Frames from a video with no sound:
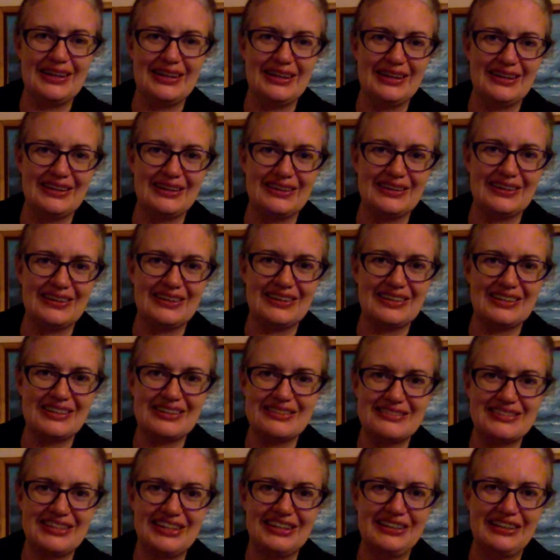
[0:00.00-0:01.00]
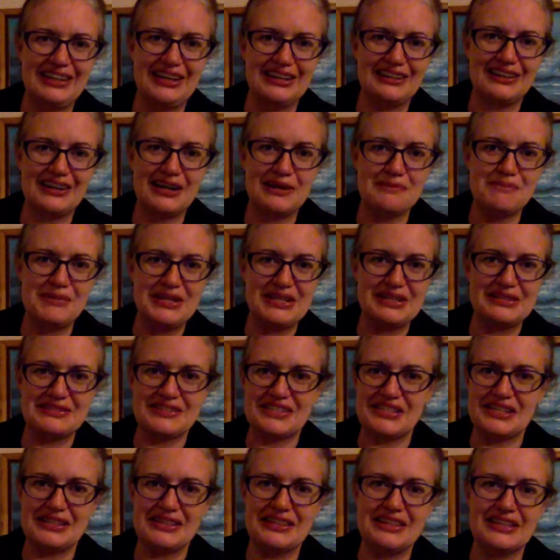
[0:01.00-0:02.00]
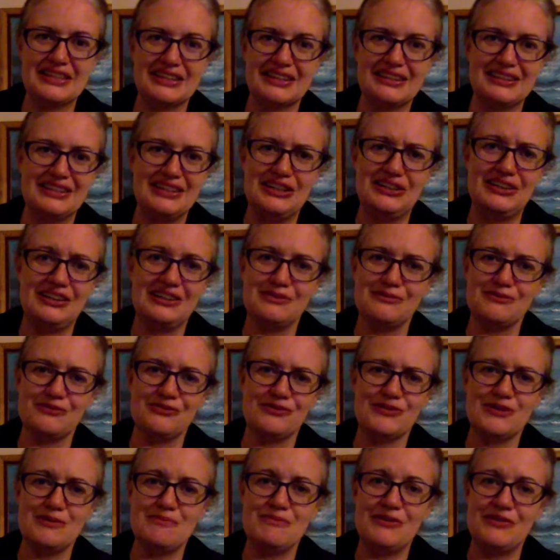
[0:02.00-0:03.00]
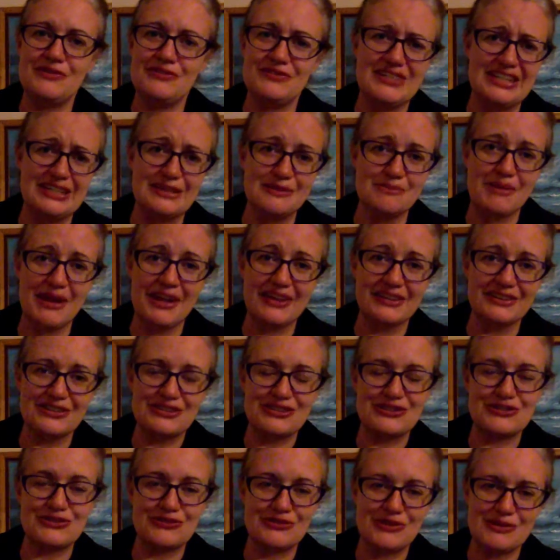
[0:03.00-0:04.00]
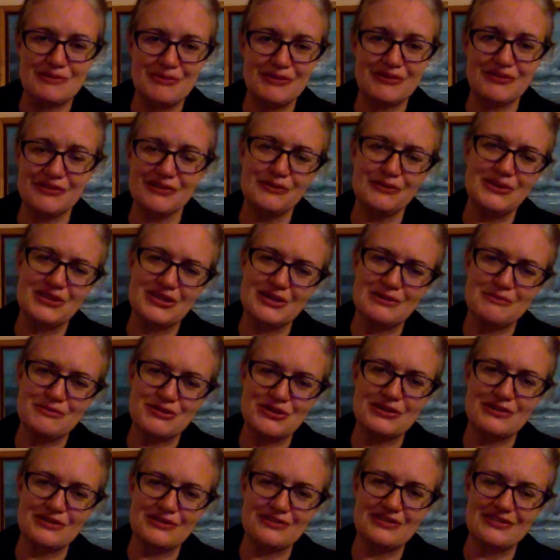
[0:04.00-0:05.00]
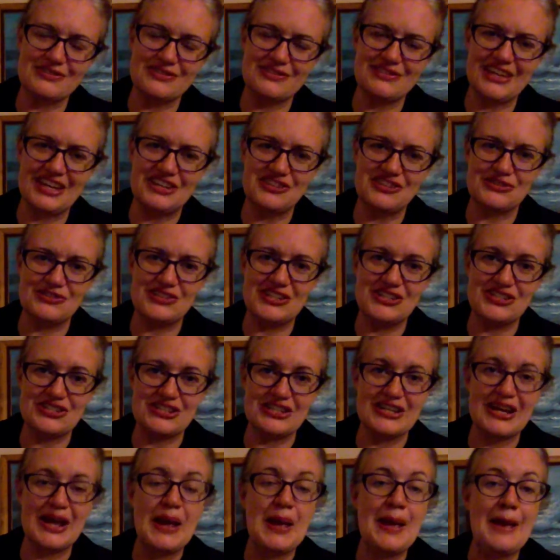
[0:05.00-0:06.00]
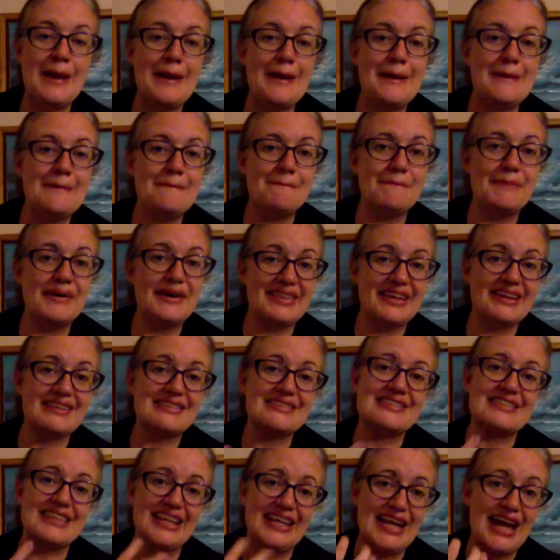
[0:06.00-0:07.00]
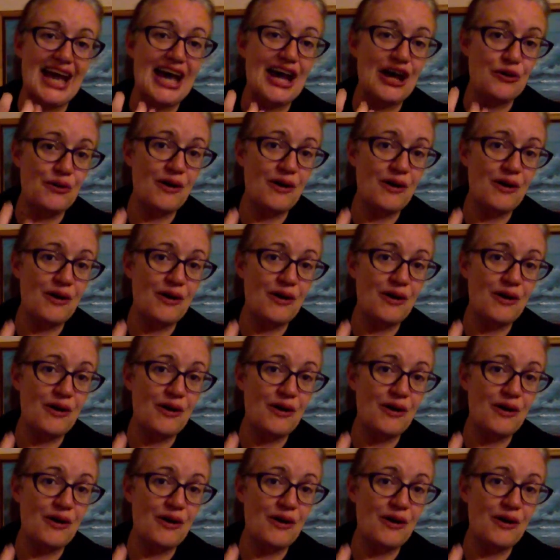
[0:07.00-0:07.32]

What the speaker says: skincare company said that you could remove nail polish remover, which I'm sure is an exaggeration, but that's like how